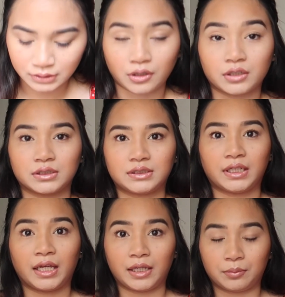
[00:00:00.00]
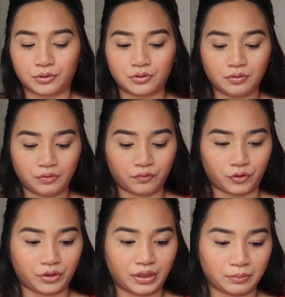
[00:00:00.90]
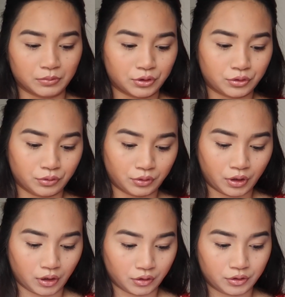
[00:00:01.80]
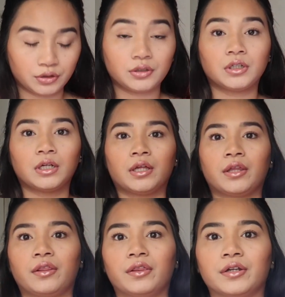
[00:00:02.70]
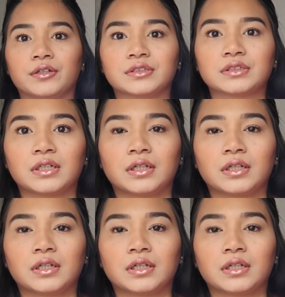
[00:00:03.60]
these on a table for them to color. There's